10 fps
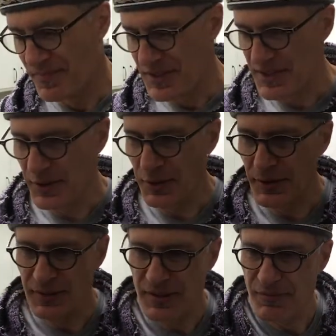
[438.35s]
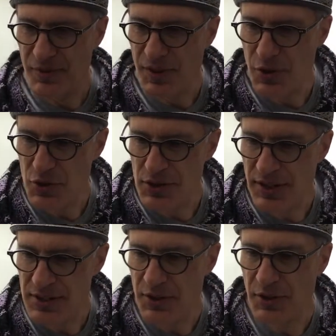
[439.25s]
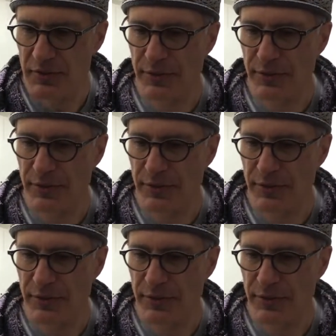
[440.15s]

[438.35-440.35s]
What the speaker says: So usually it's good